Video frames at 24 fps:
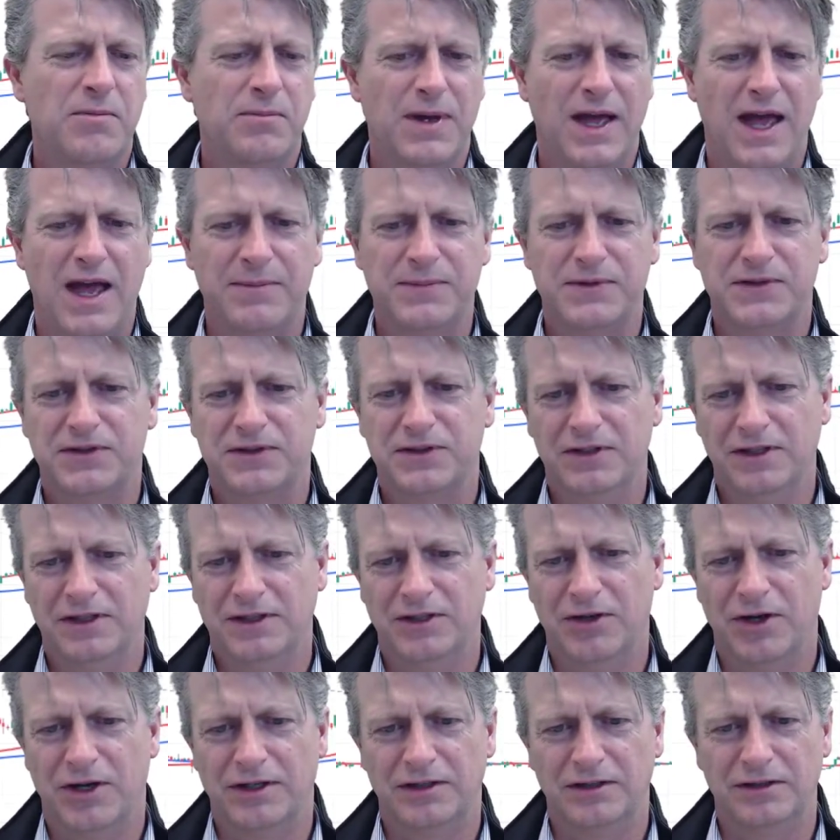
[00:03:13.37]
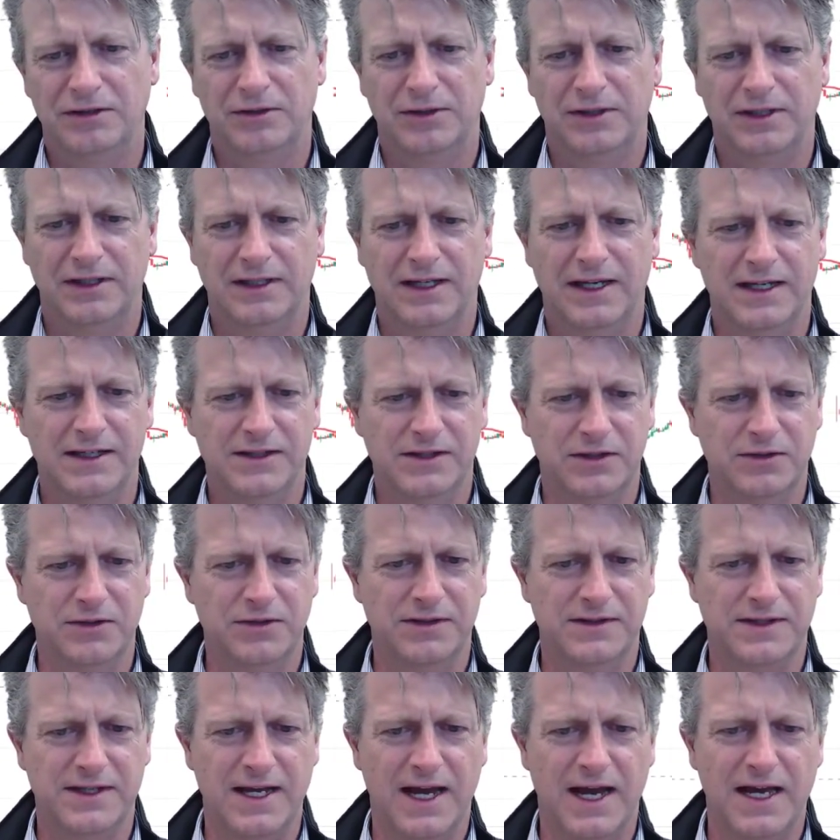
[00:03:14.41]
Perhaps not looking as good
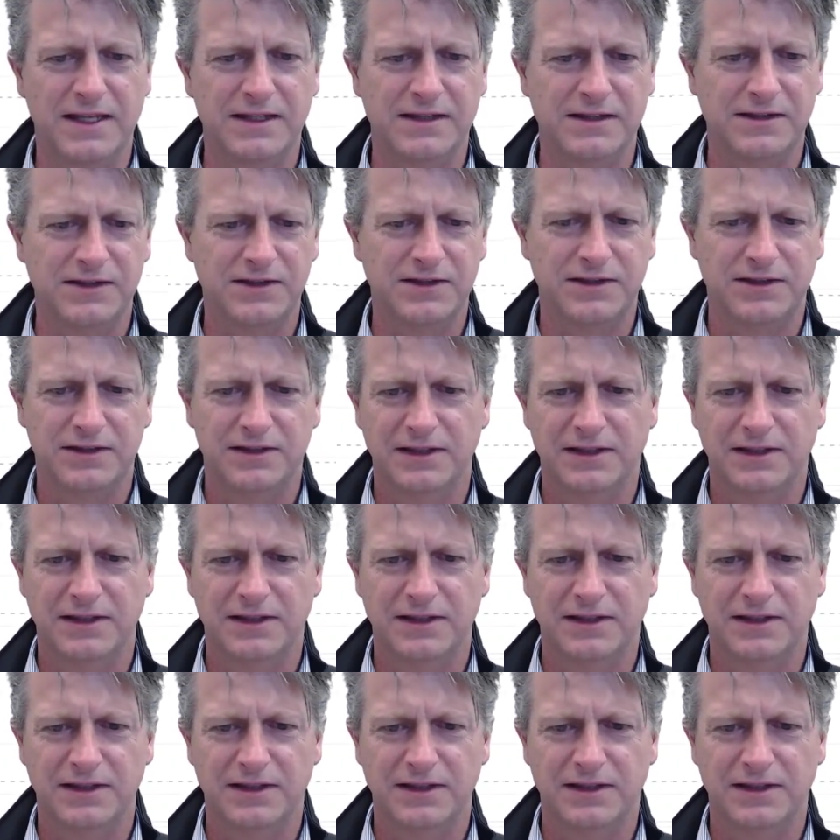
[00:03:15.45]
as the others.